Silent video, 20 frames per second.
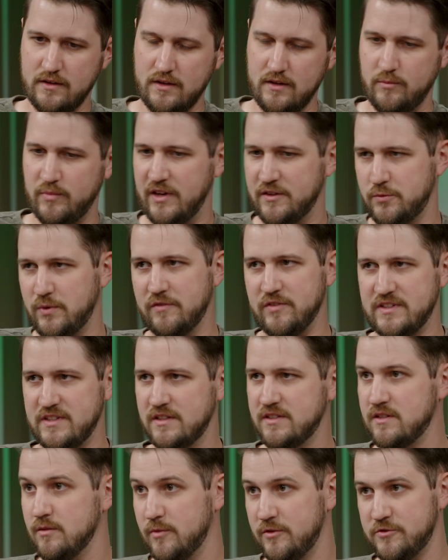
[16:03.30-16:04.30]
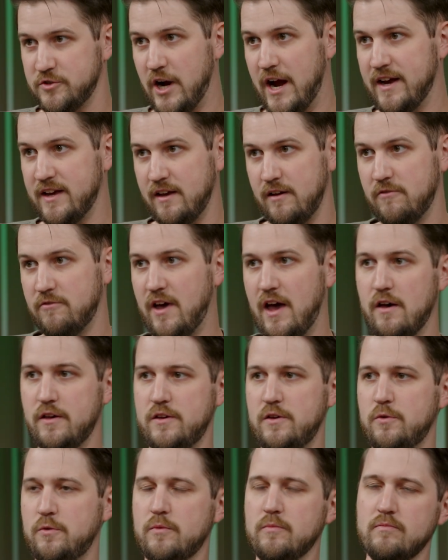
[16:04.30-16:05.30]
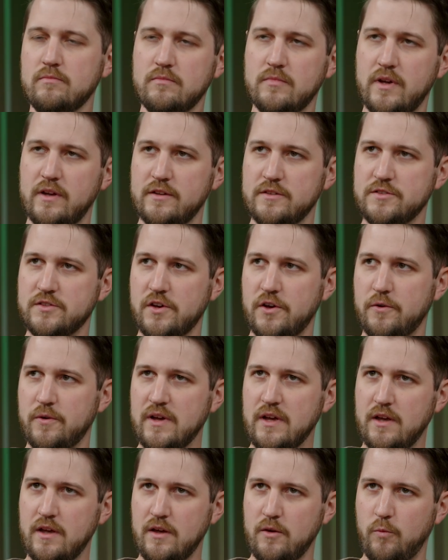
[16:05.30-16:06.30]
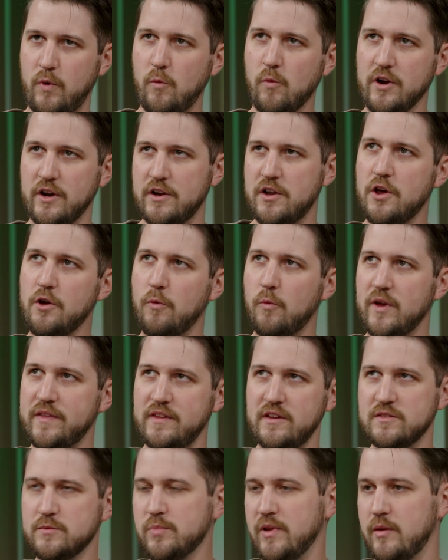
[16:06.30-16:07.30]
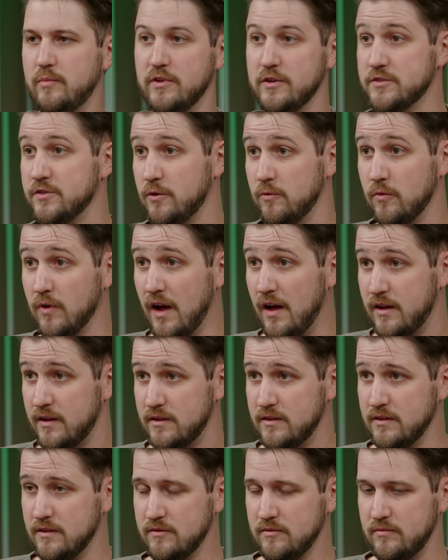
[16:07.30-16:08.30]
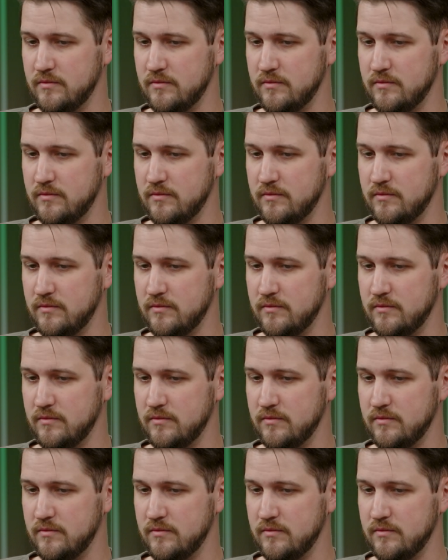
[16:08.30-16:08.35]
because we have a system of tracking value. And so we want to know when these playbooks are run.